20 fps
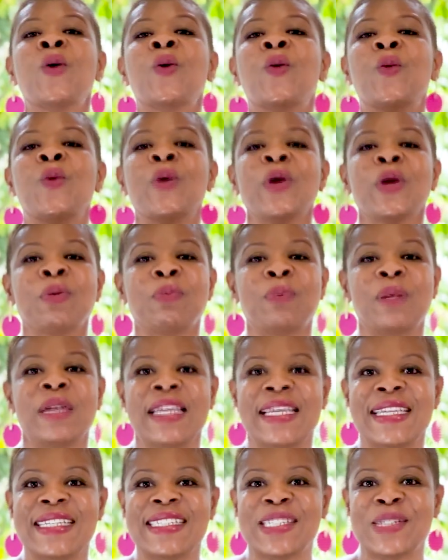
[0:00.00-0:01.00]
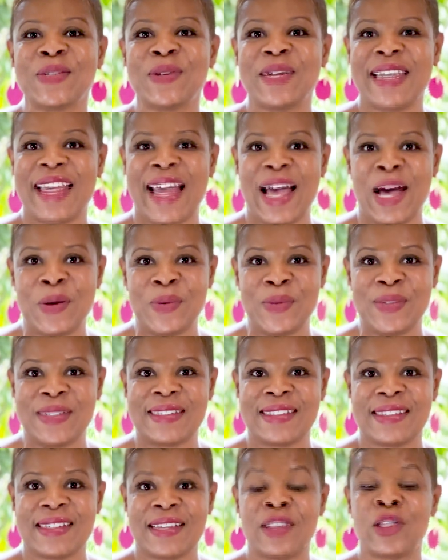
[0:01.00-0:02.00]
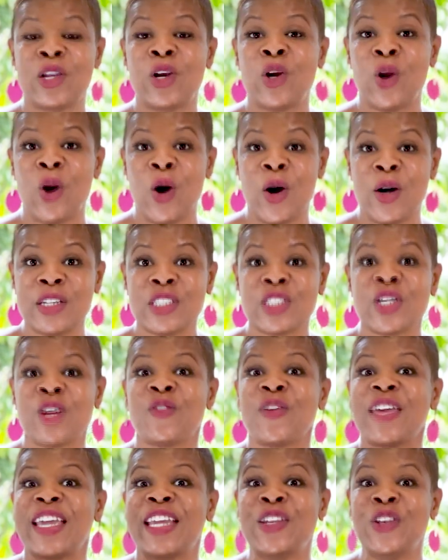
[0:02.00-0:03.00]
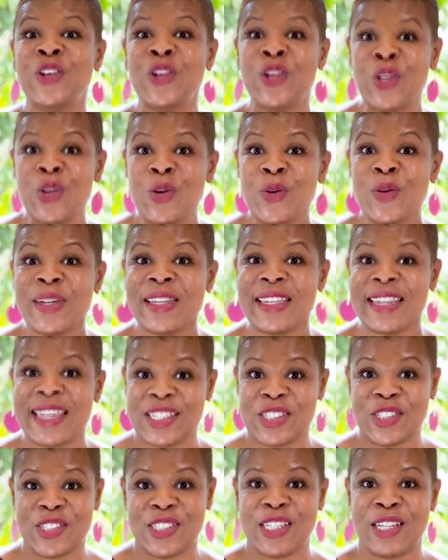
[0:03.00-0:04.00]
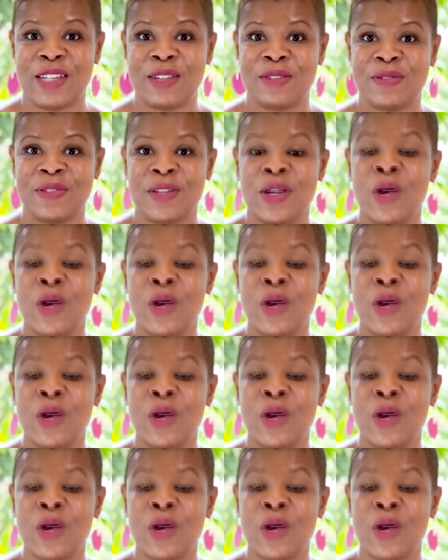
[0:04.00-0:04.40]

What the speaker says: We're pleased to announce the launch of a new initiative